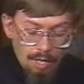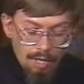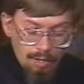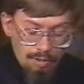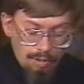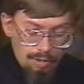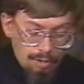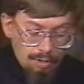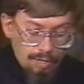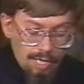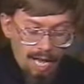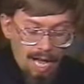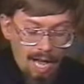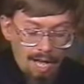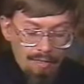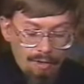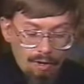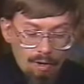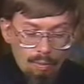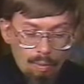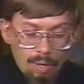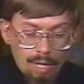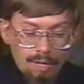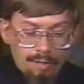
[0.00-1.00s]

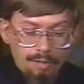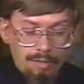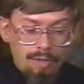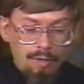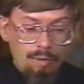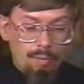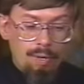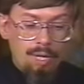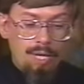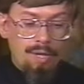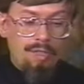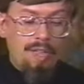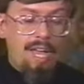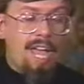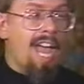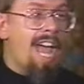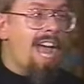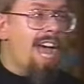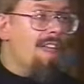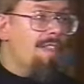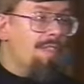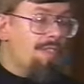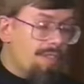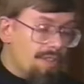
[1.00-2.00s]
together with
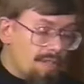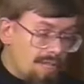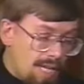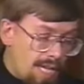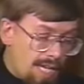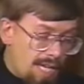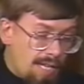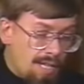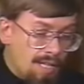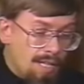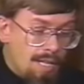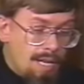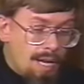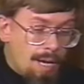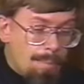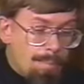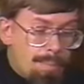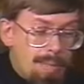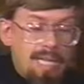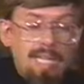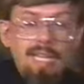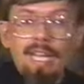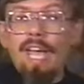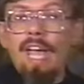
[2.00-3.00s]
Anthony,
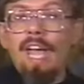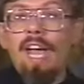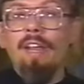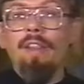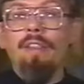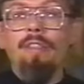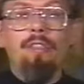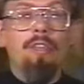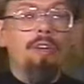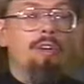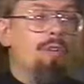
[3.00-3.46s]
began the